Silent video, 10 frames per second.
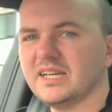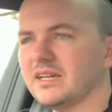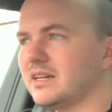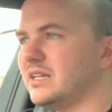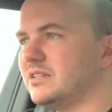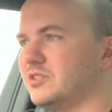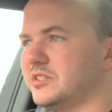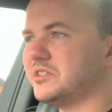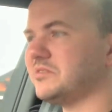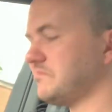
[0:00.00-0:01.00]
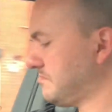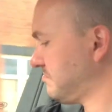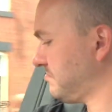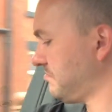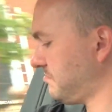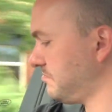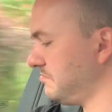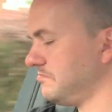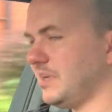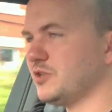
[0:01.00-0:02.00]
and it
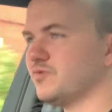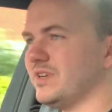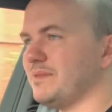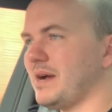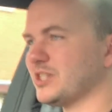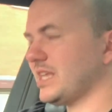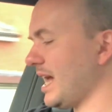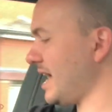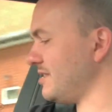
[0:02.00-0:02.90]
doesn't really match the car.